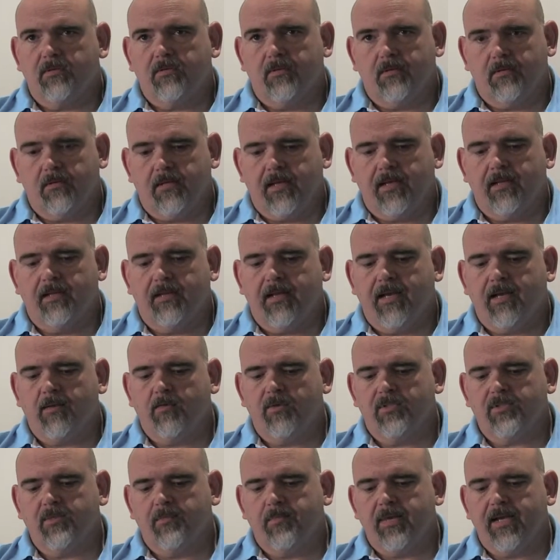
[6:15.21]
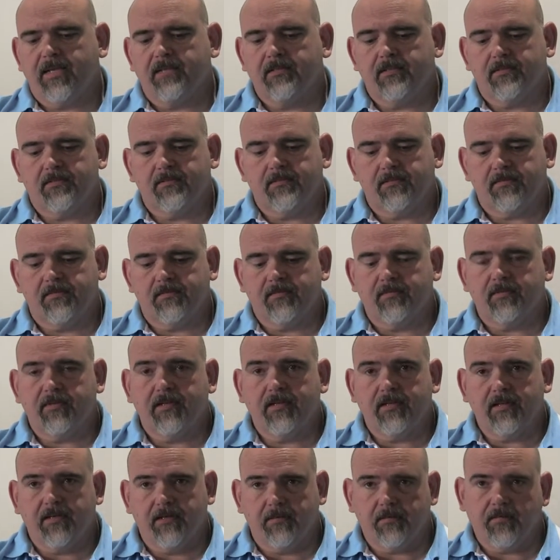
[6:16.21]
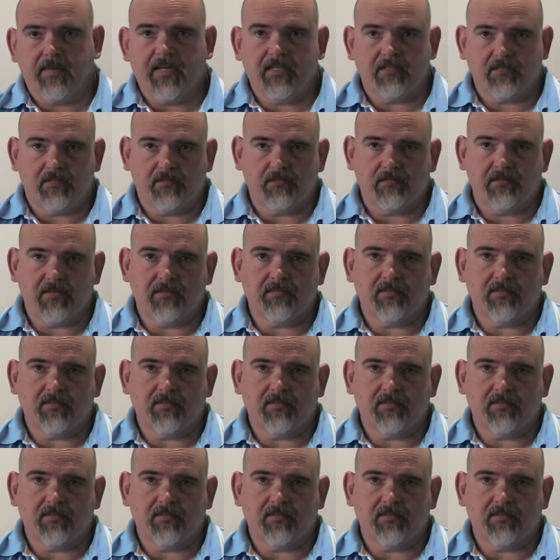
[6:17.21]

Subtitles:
So that was a massive